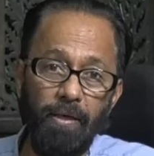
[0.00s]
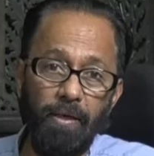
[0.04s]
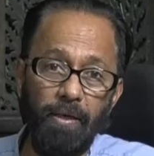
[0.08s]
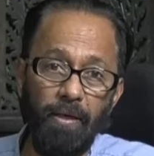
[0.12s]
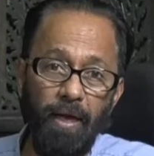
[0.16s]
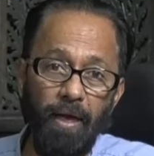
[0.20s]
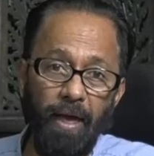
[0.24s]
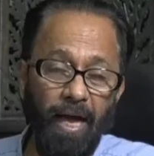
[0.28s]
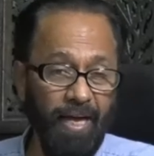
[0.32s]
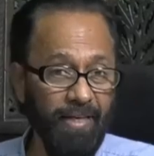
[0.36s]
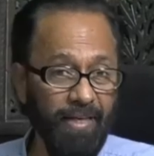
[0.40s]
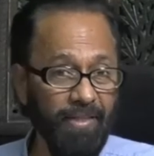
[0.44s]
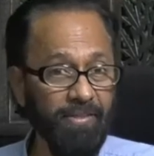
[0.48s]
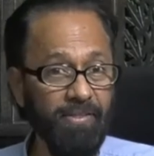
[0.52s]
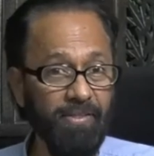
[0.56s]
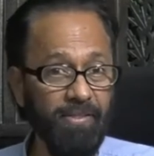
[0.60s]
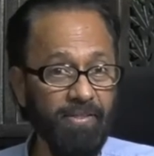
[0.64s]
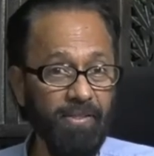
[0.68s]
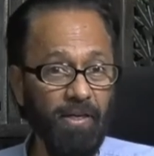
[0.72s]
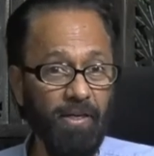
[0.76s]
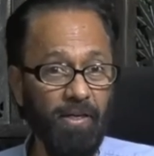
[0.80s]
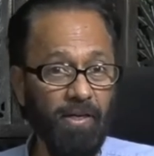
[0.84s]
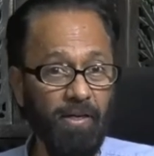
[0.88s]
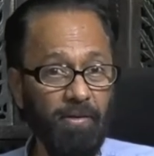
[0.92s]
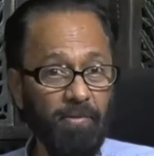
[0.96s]
Has
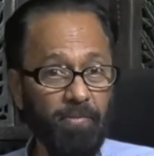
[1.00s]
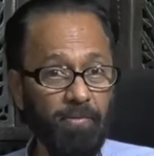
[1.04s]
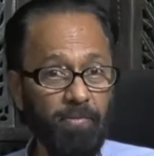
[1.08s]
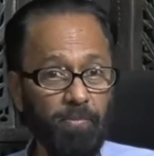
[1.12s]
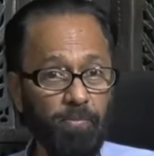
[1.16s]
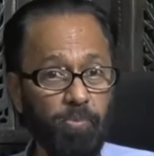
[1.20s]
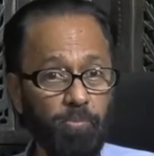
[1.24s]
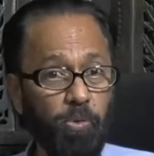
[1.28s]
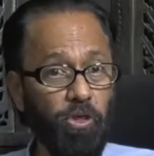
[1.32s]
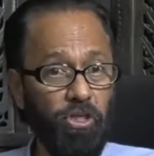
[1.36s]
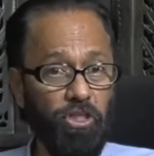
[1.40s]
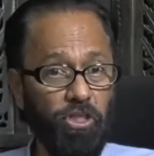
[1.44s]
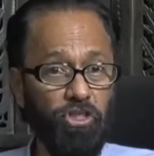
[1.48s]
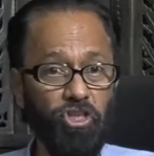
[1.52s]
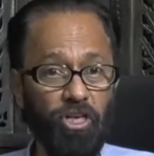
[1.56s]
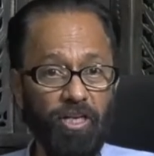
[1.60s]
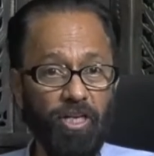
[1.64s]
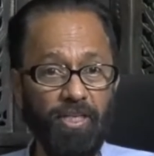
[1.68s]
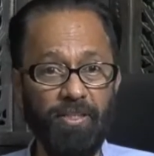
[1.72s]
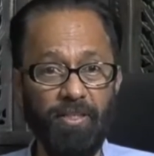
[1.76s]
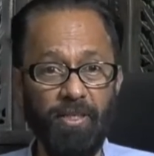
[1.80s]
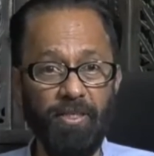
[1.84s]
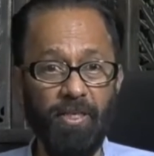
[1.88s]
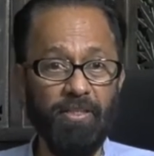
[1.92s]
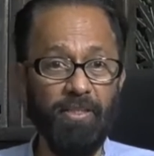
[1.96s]
Puri
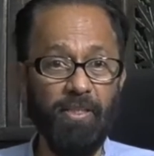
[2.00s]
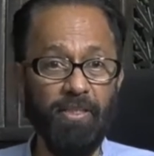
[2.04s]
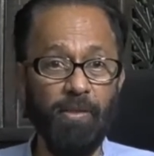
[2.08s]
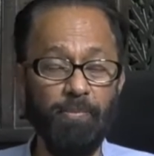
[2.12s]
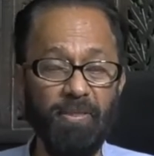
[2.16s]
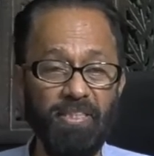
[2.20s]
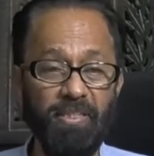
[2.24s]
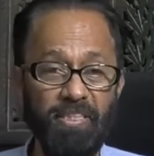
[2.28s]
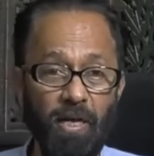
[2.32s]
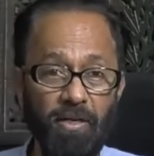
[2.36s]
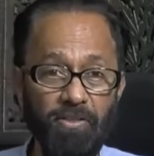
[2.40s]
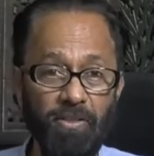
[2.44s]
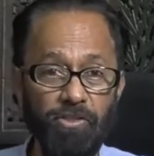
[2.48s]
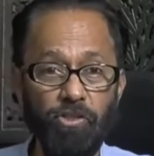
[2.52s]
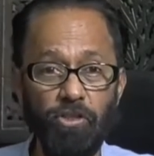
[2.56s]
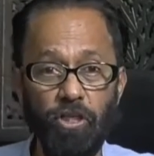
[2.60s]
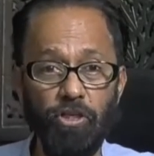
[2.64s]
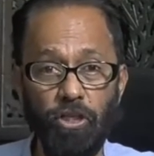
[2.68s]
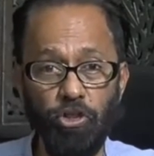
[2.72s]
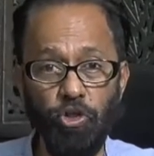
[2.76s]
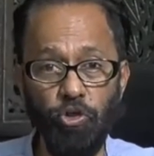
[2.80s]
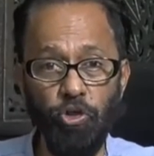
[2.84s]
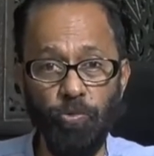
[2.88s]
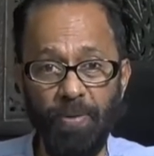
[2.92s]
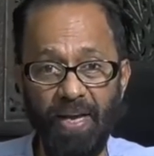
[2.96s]
Jagannadh, the Midas
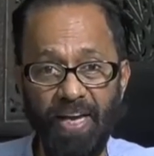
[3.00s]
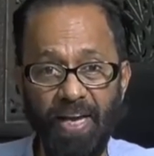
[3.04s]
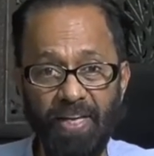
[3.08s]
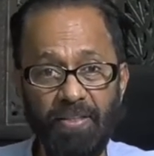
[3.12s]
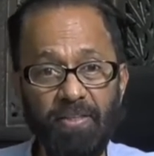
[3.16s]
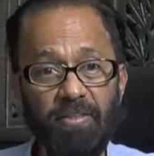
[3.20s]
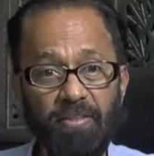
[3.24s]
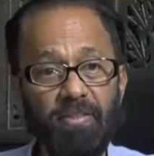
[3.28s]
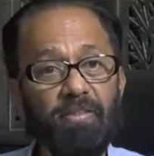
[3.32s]
touch man.